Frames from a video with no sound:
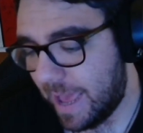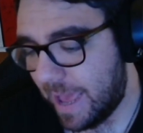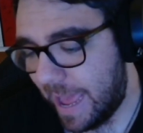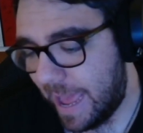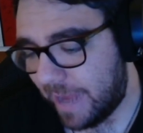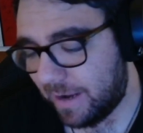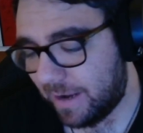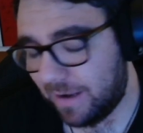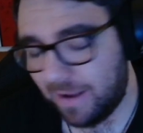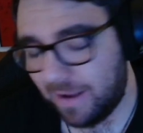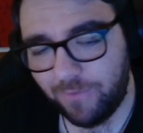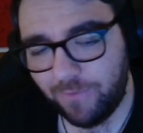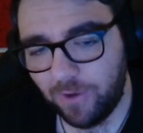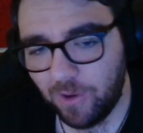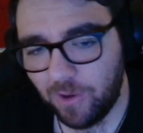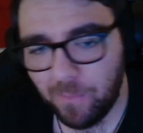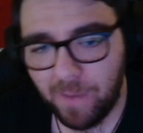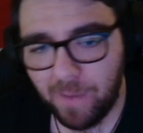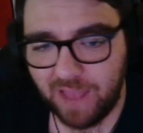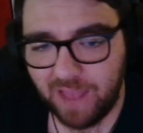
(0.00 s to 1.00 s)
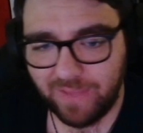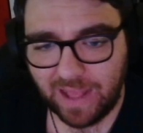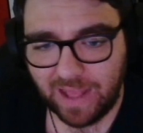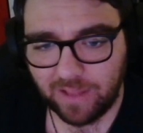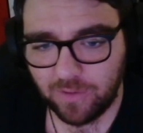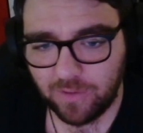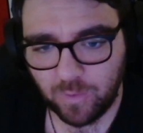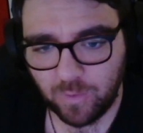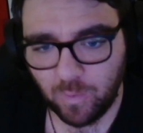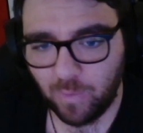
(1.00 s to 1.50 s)
And if you compare that
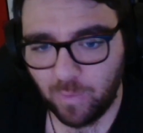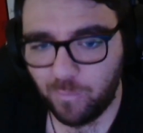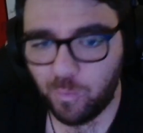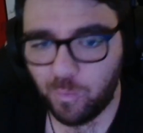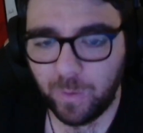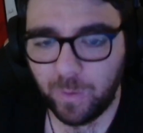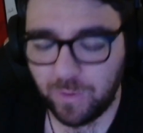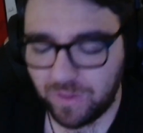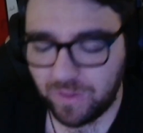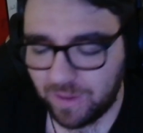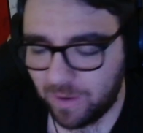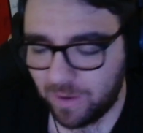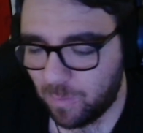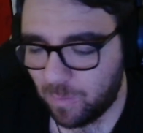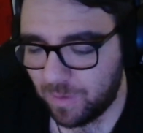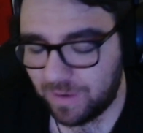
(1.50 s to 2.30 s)
to sort of Will Steele